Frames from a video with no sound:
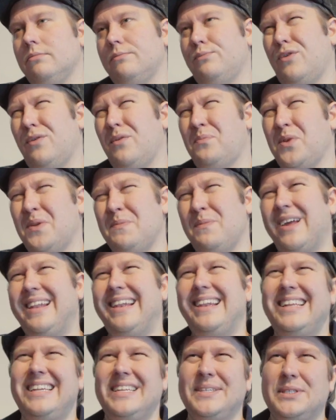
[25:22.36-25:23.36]
Probably my
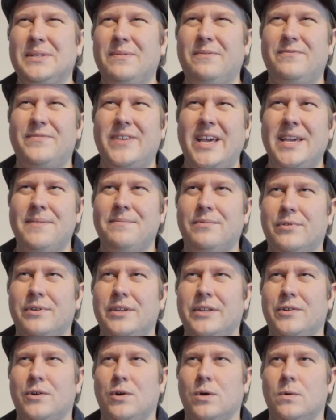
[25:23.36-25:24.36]
least
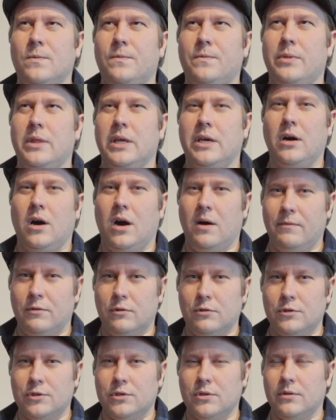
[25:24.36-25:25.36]
favorite of the
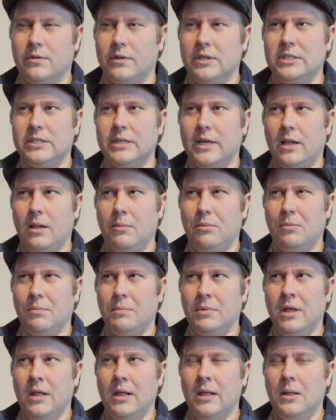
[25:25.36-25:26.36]
covers on this
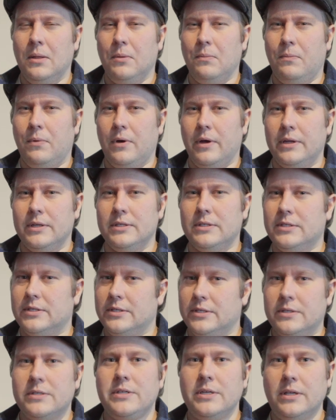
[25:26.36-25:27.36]
album, but it's
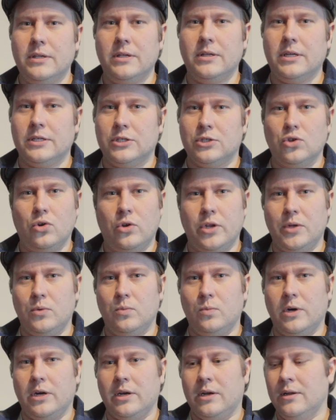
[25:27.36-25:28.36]
still a solid
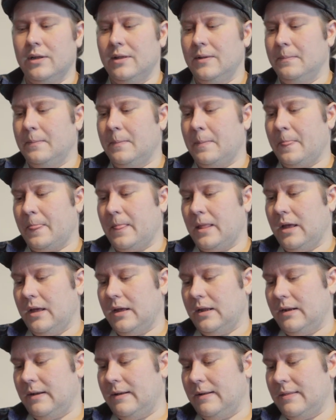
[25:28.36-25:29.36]
one.
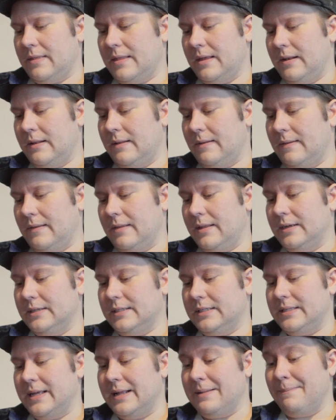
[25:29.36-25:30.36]
And then
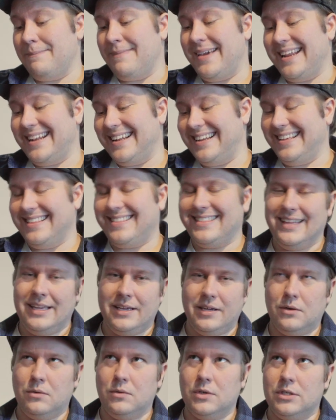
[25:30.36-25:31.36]
there's that medley
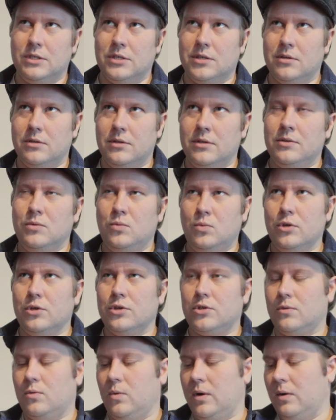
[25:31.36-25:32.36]
thing, which
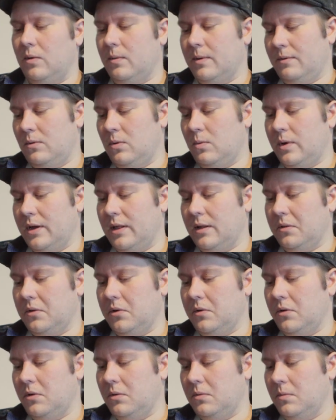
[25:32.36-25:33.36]
works quite
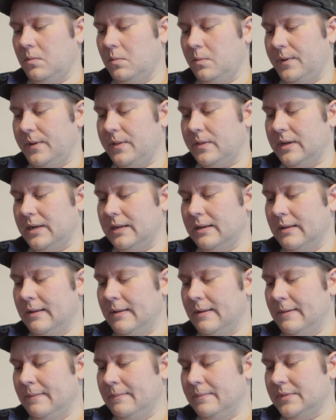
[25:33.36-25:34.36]
well, with that
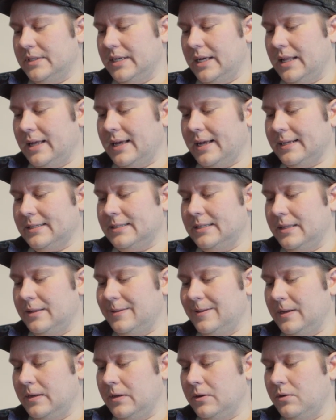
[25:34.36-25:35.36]
Tallahassee
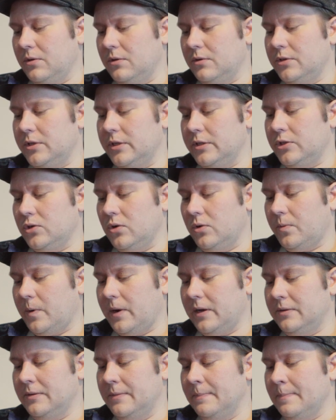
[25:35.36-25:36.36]
thing. It's all
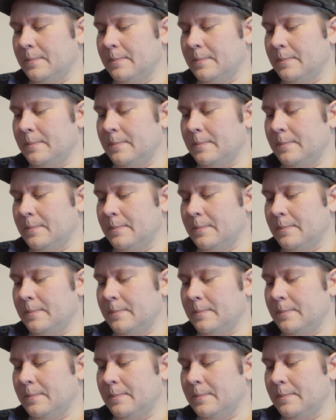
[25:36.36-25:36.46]
right.